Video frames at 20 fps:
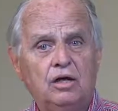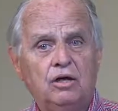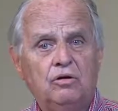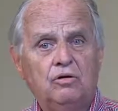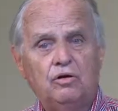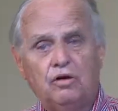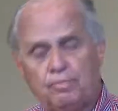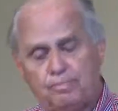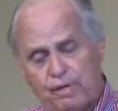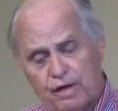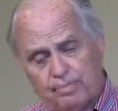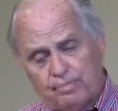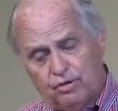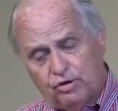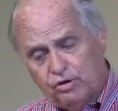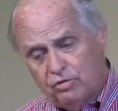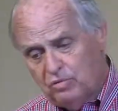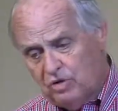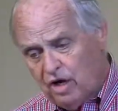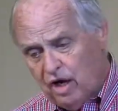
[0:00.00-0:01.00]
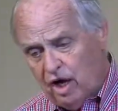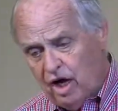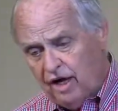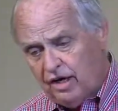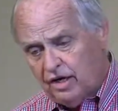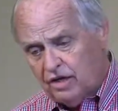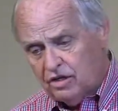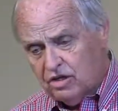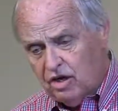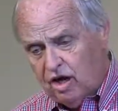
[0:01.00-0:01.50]
We're a people who
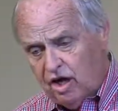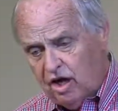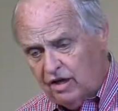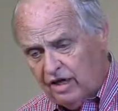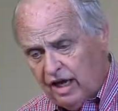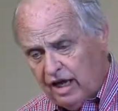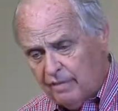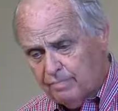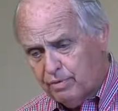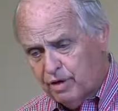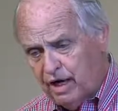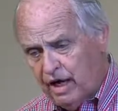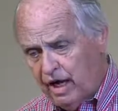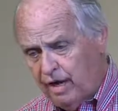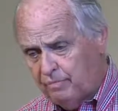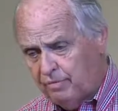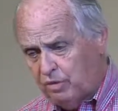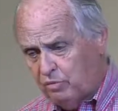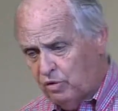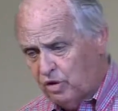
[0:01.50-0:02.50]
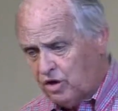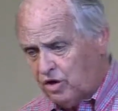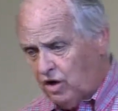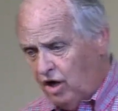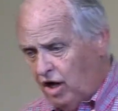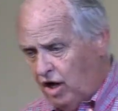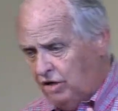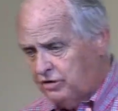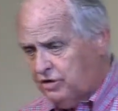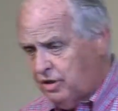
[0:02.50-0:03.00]
God had called Abraham, and we're
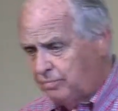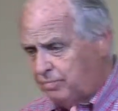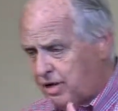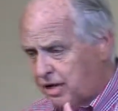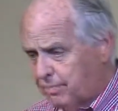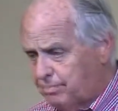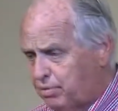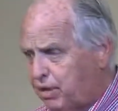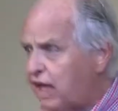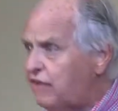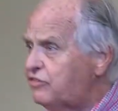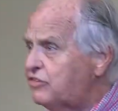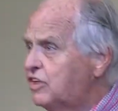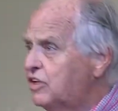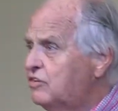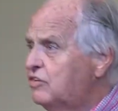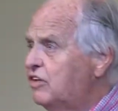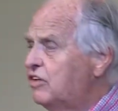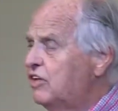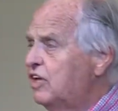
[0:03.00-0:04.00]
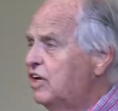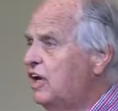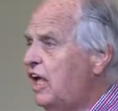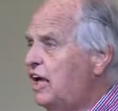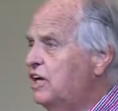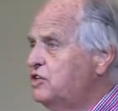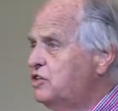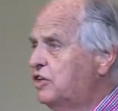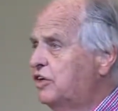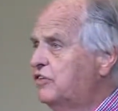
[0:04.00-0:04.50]
called to be a blessing to the
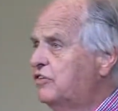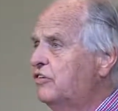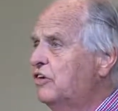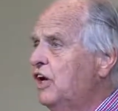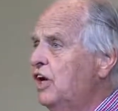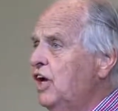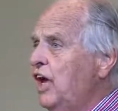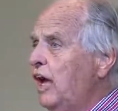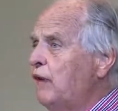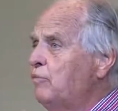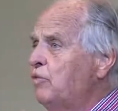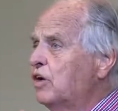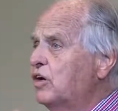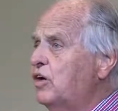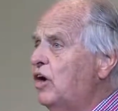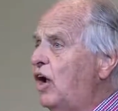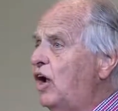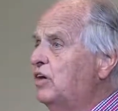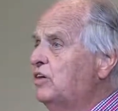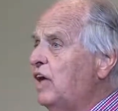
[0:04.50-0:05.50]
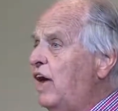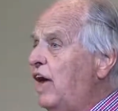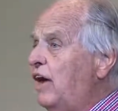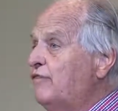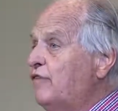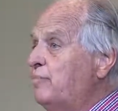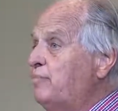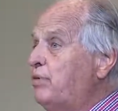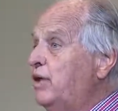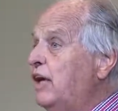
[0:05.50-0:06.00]
nations, and we're called to
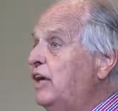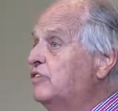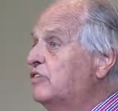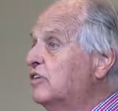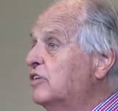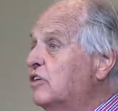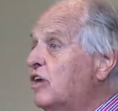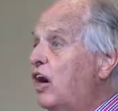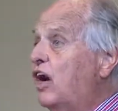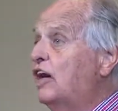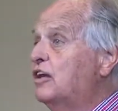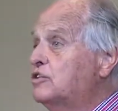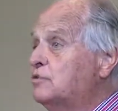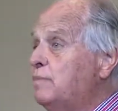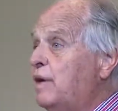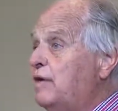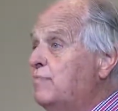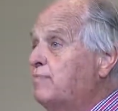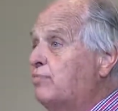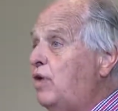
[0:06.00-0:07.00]
have a place, and God has made